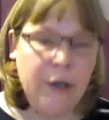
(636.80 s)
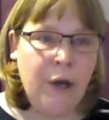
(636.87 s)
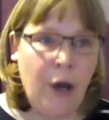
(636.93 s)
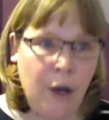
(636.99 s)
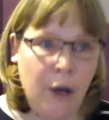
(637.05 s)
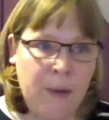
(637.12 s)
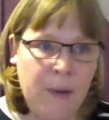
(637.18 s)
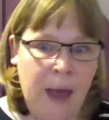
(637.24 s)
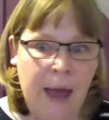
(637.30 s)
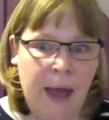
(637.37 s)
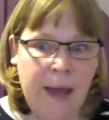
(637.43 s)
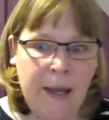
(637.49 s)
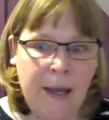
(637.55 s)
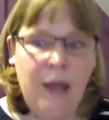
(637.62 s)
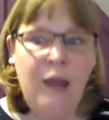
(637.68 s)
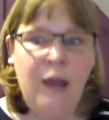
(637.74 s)

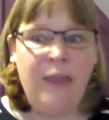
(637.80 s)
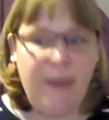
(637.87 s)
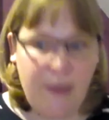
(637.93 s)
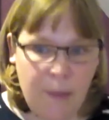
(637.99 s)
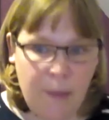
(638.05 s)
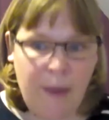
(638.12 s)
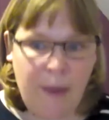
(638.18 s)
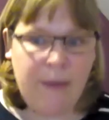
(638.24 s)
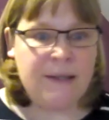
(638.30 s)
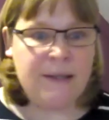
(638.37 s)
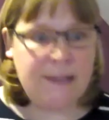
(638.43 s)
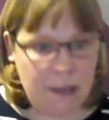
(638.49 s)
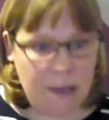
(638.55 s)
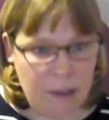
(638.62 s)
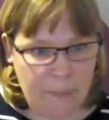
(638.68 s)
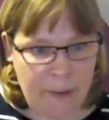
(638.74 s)
Okay, think about this,
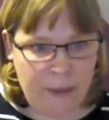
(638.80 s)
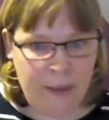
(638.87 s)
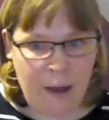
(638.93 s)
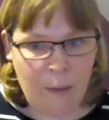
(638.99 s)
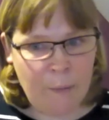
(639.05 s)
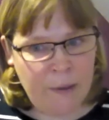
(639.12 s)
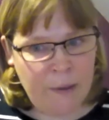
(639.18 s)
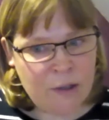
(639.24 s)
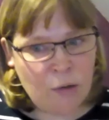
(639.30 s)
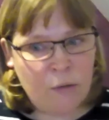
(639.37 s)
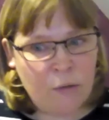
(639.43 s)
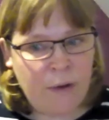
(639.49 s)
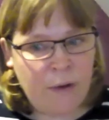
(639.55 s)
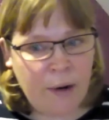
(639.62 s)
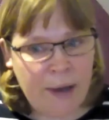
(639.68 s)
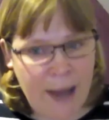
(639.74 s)
think about that. But it's all
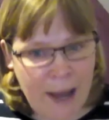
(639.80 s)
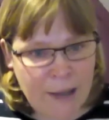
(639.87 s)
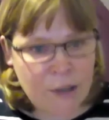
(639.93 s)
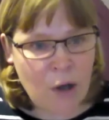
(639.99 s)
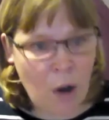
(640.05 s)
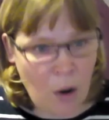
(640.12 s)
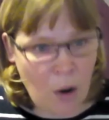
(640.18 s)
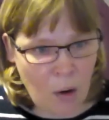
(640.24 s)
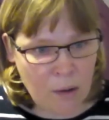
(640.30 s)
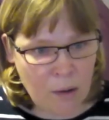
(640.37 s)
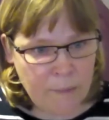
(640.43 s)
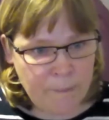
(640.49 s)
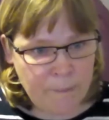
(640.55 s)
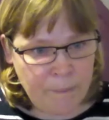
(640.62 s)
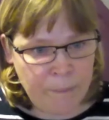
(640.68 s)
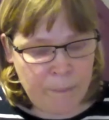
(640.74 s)
very ad hoc.
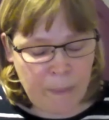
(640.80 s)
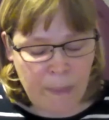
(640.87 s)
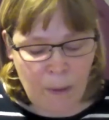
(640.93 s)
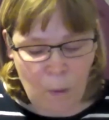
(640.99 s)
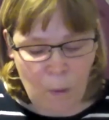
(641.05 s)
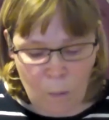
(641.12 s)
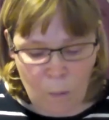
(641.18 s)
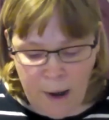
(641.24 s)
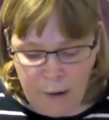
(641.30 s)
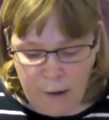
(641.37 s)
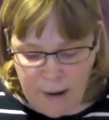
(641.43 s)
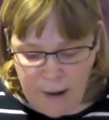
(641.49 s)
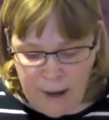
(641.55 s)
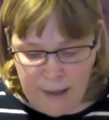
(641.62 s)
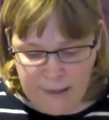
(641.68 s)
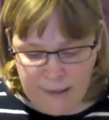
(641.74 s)
Mm.
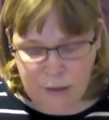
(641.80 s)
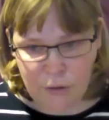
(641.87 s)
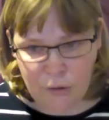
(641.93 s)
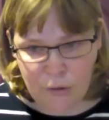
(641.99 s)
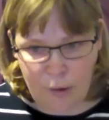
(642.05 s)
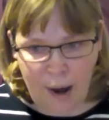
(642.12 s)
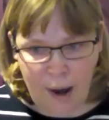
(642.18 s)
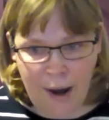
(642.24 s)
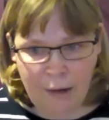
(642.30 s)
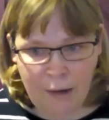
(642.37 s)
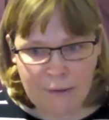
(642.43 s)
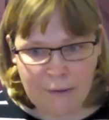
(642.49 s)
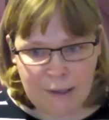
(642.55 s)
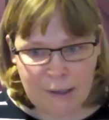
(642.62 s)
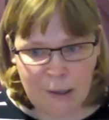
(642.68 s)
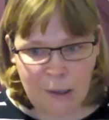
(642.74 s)
Whereas through
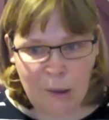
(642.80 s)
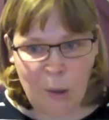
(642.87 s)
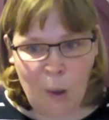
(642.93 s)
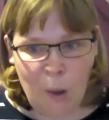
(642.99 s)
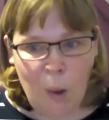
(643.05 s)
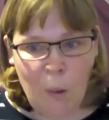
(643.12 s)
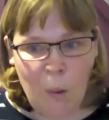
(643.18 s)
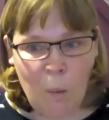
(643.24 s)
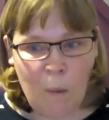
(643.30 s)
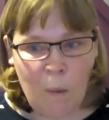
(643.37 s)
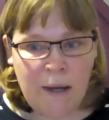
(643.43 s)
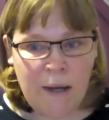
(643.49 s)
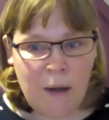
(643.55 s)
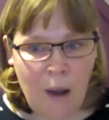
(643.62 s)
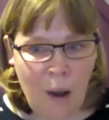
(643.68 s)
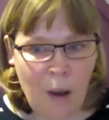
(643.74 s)
Harrison, we
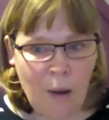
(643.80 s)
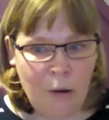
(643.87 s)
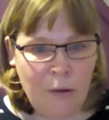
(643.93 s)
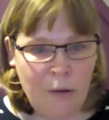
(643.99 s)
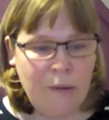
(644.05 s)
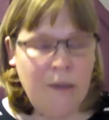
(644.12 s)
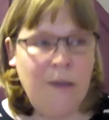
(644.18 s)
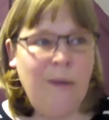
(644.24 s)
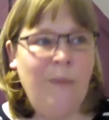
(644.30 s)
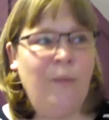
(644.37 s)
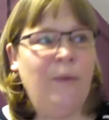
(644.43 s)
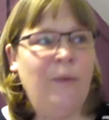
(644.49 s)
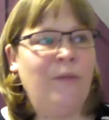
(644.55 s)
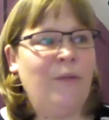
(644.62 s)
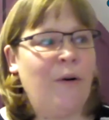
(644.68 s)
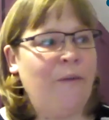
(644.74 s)
know
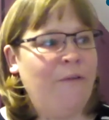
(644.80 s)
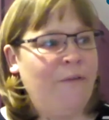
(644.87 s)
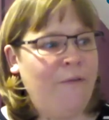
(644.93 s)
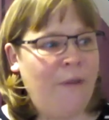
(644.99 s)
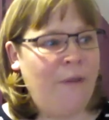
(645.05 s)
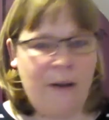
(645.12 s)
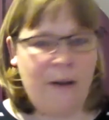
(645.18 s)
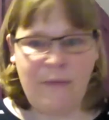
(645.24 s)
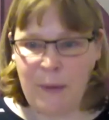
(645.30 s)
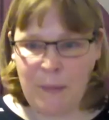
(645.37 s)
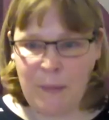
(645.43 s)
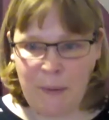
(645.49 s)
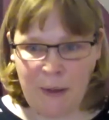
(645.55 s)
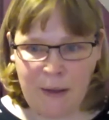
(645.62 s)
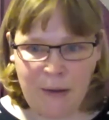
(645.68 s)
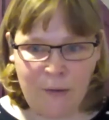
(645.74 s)
we've got five
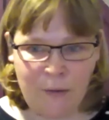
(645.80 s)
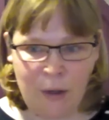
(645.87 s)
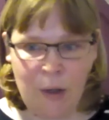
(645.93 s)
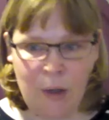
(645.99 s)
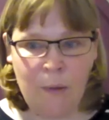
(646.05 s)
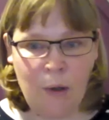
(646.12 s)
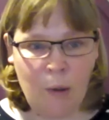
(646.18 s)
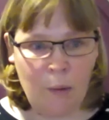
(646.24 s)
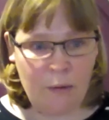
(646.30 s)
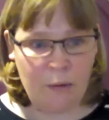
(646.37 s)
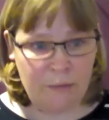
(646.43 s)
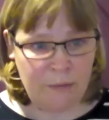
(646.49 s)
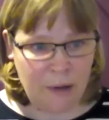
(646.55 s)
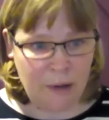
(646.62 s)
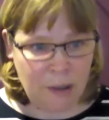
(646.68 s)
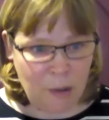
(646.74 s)
people in the room who are
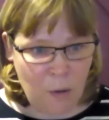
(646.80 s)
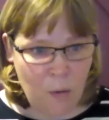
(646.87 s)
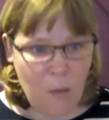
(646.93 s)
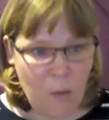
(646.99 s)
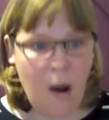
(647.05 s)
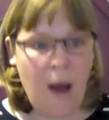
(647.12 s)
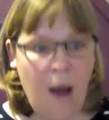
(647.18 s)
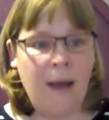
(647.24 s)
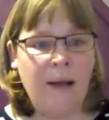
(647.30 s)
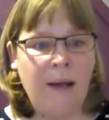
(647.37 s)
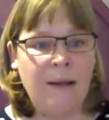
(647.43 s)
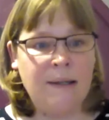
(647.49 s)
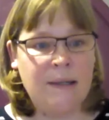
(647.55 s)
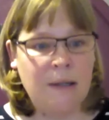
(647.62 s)
very quiet,